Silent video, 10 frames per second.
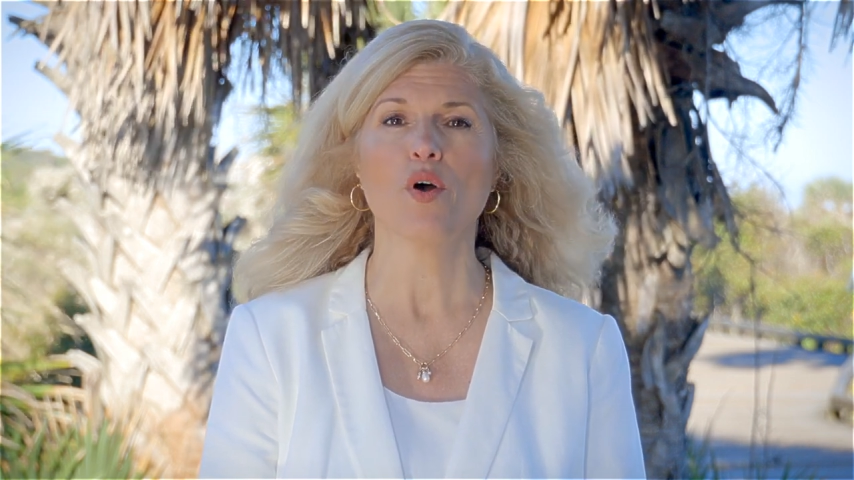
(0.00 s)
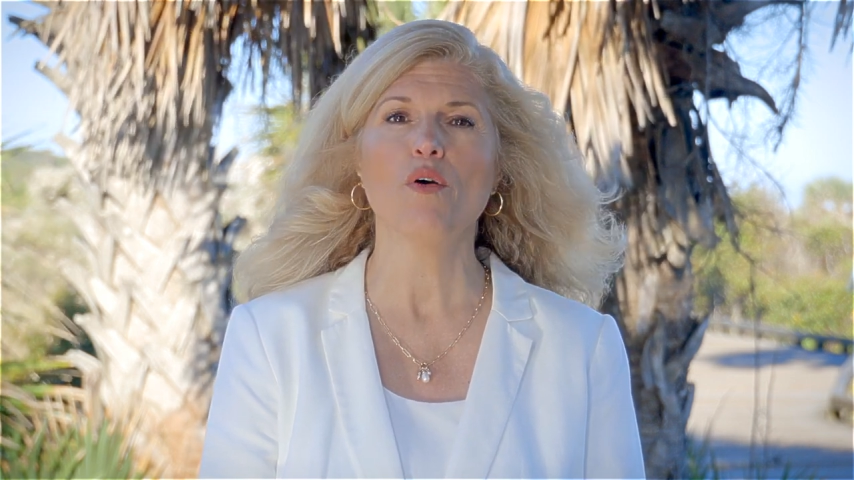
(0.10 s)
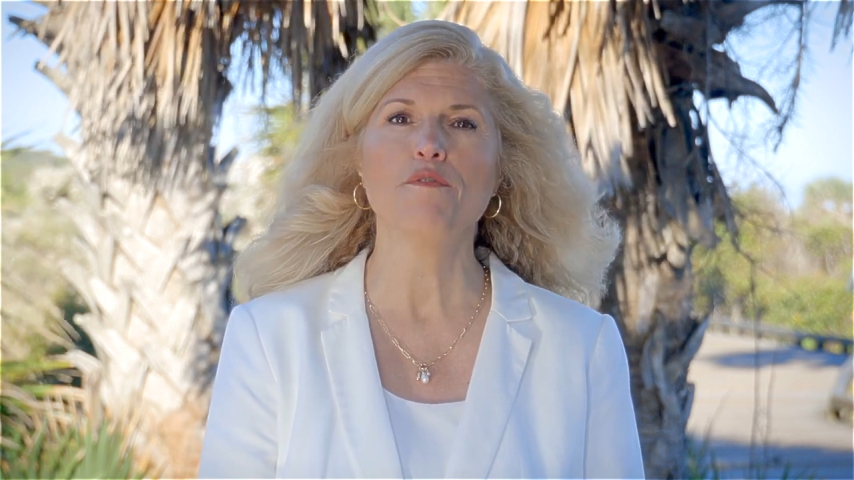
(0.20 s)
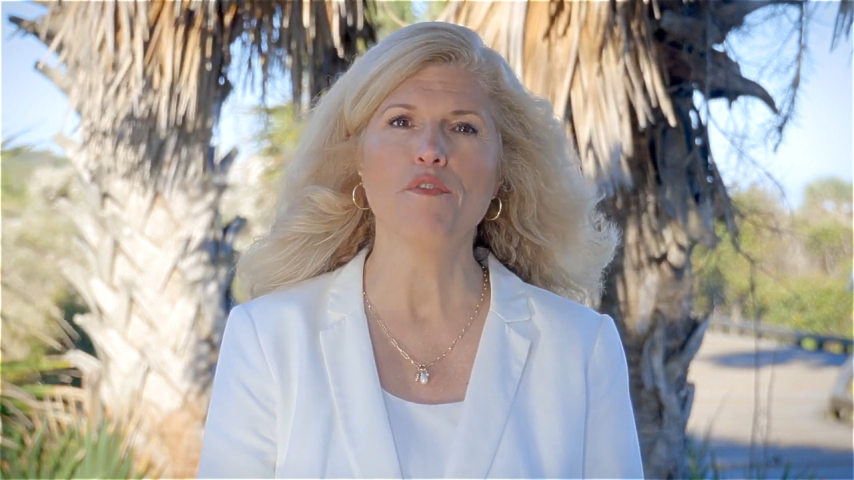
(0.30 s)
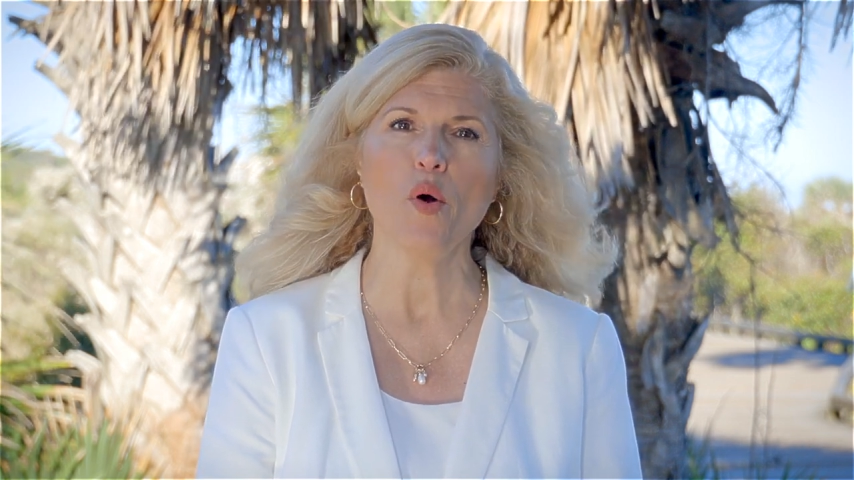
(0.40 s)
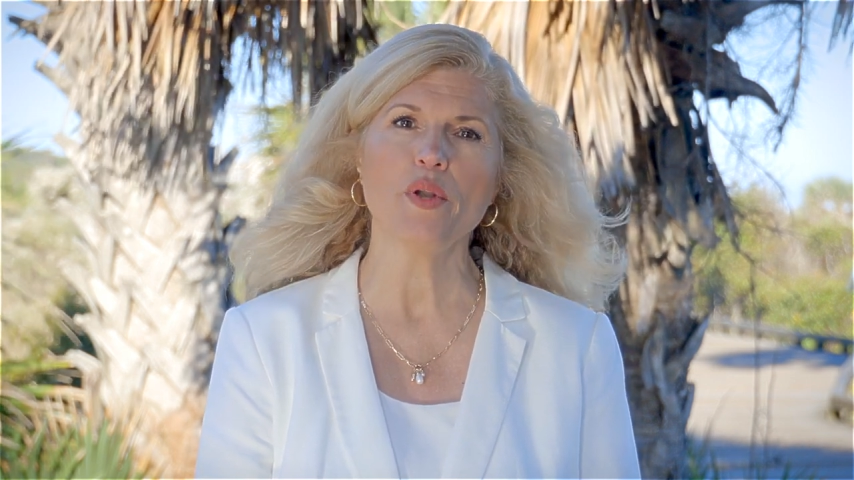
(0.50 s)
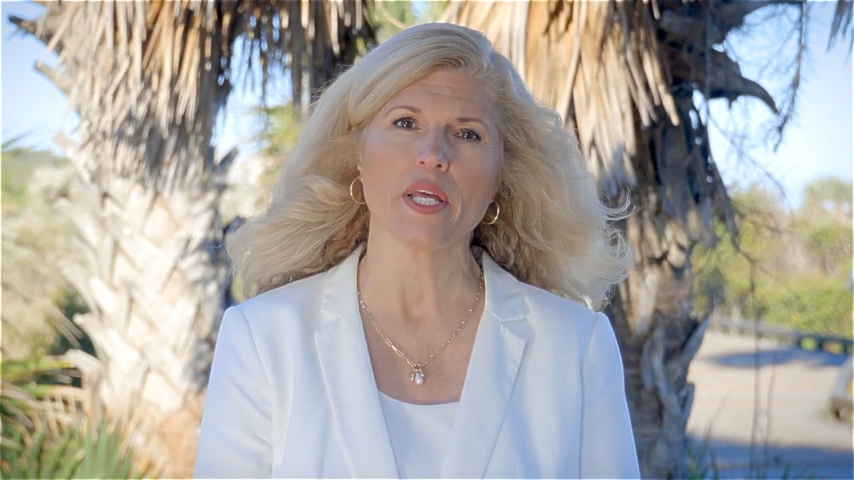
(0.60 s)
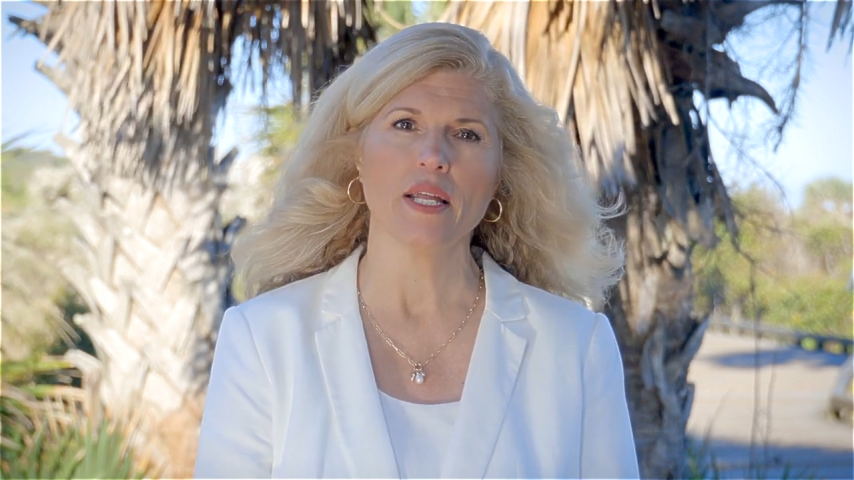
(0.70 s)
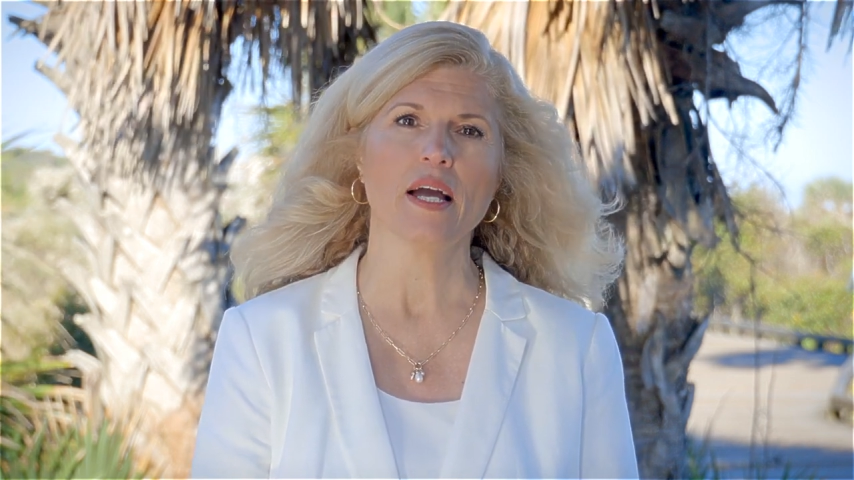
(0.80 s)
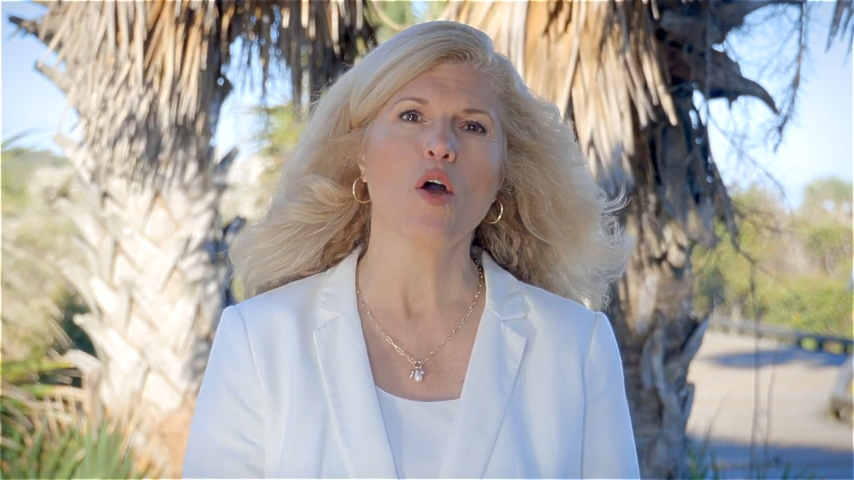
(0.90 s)
who
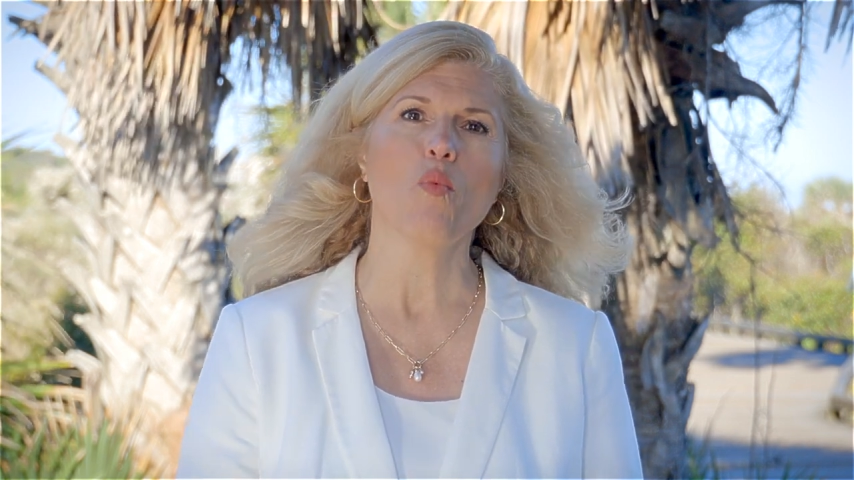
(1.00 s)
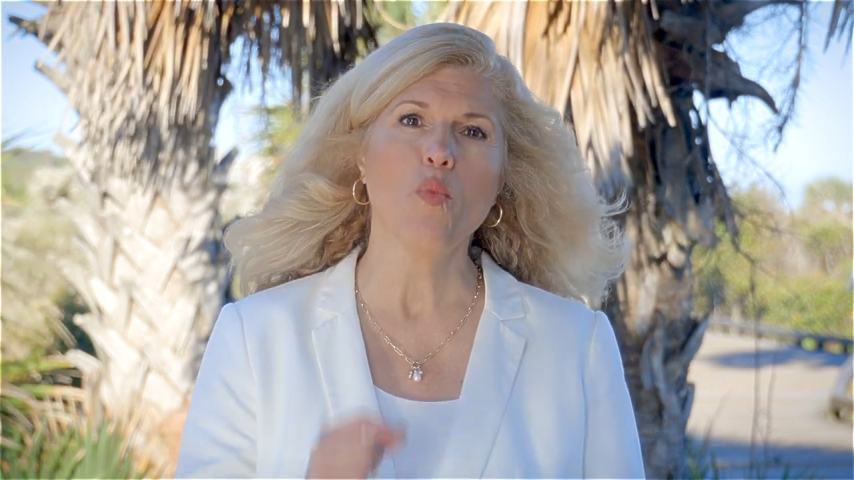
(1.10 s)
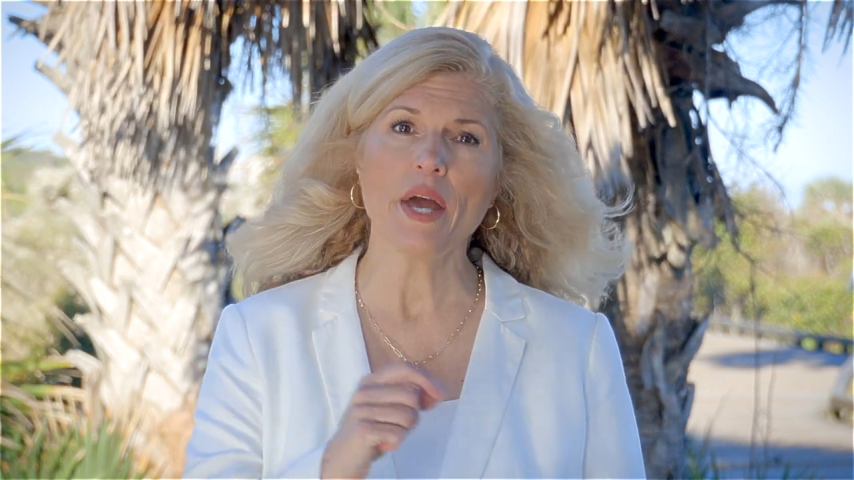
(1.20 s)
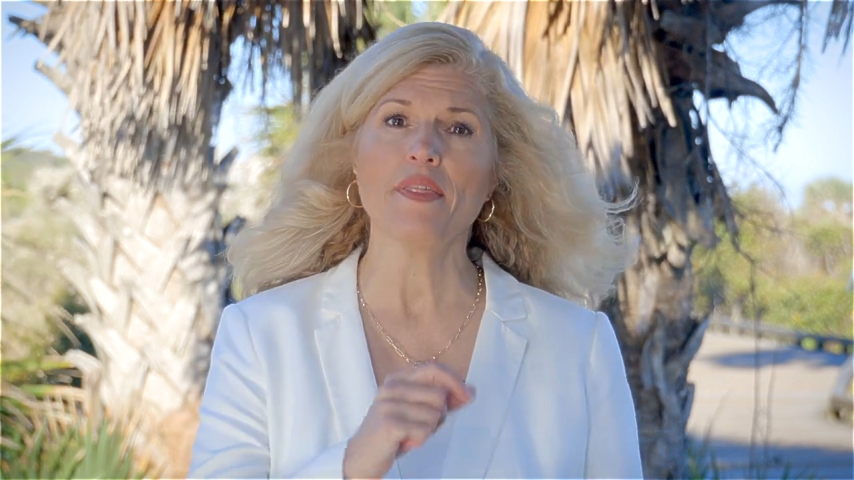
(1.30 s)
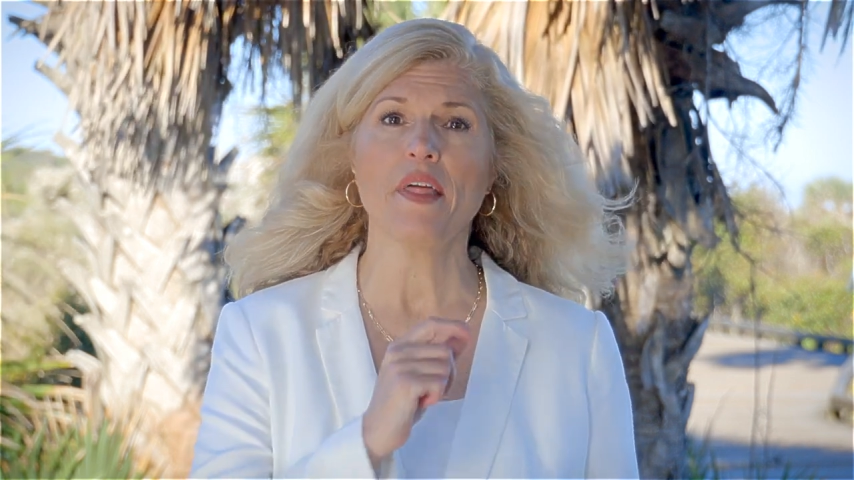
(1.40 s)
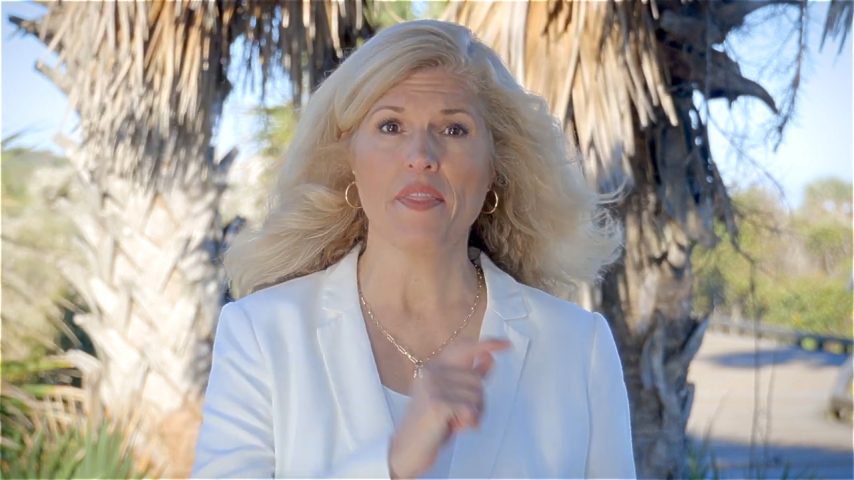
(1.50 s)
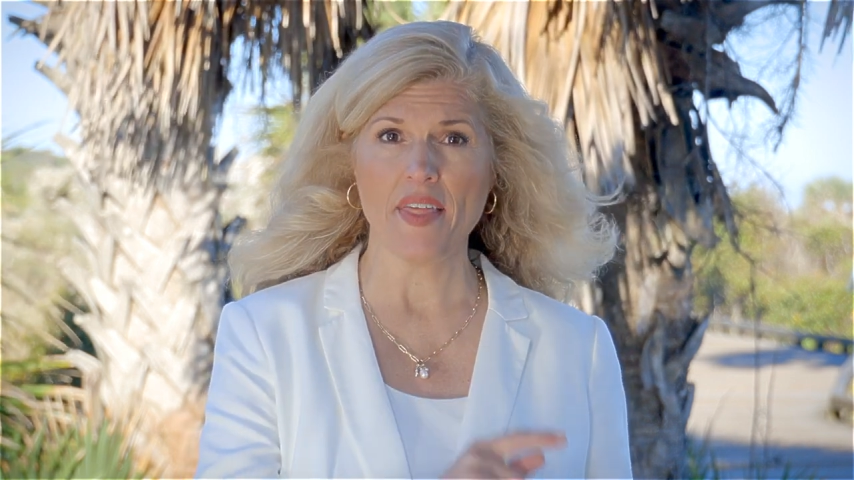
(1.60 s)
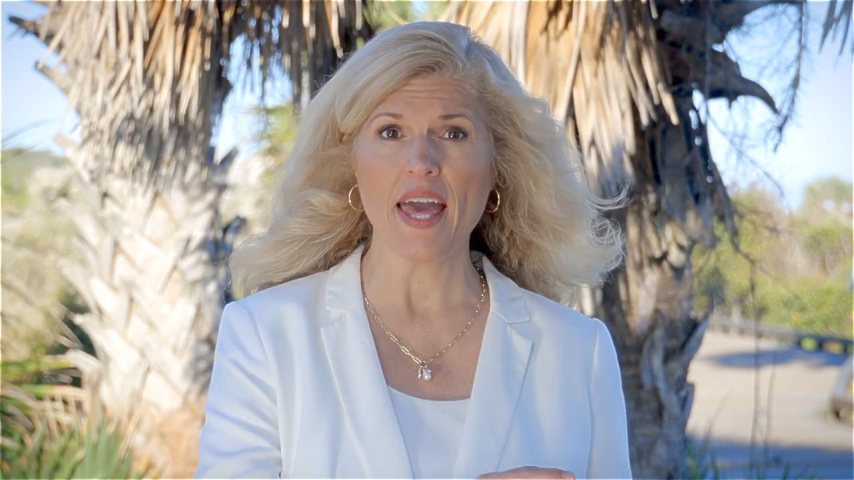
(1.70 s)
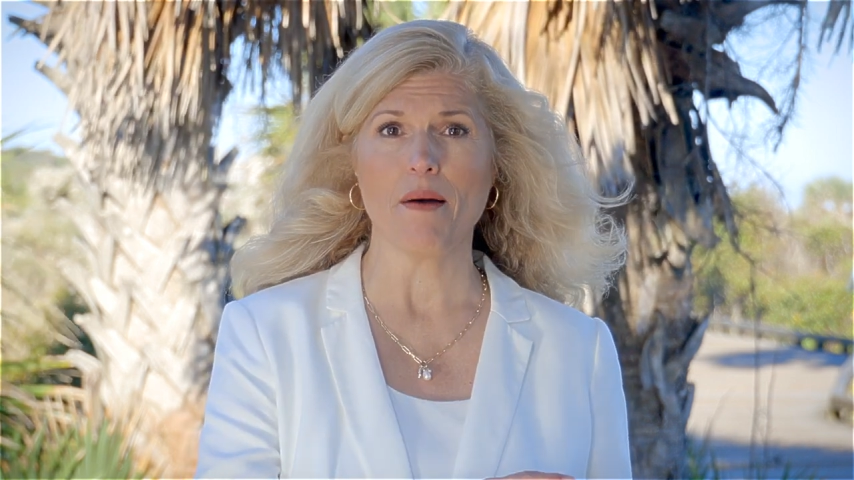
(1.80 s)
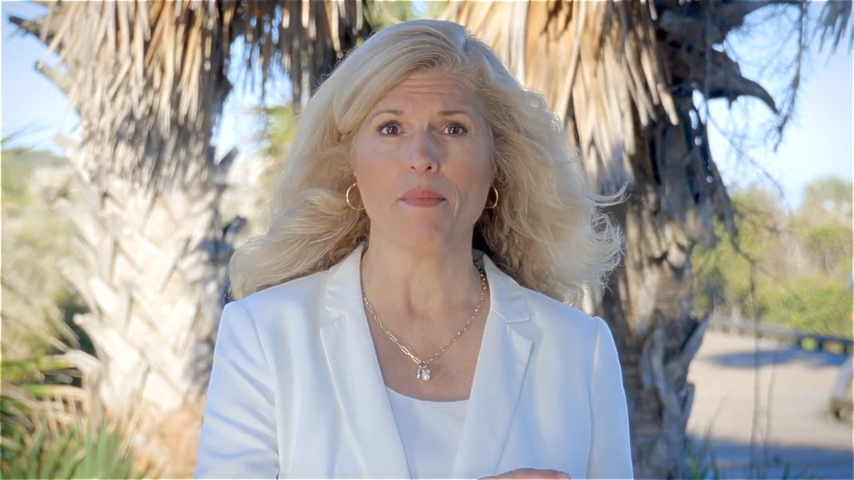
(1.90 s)
voted with
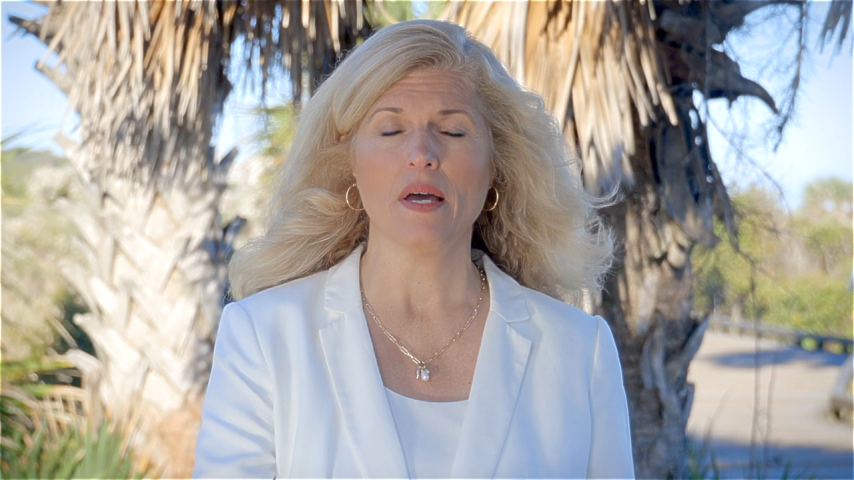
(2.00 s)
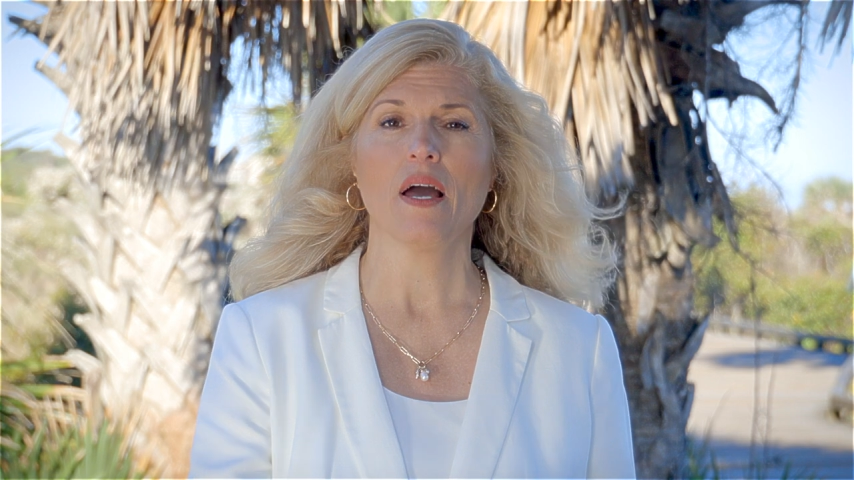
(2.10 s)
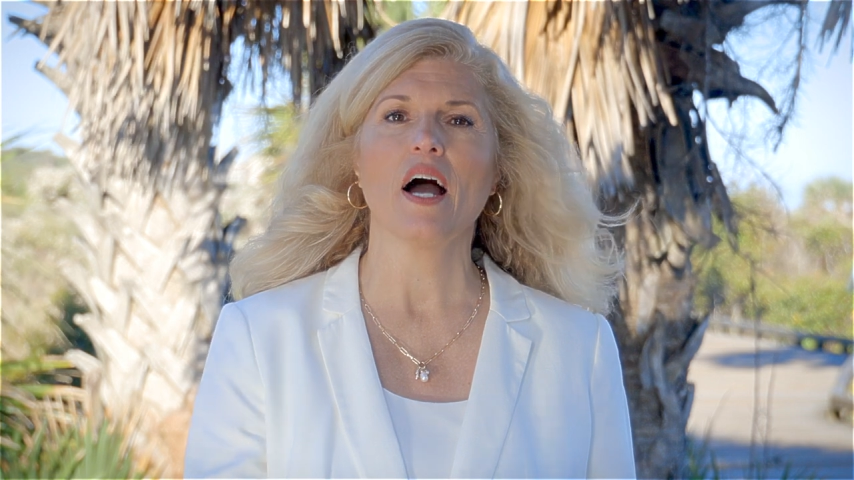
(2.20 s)
them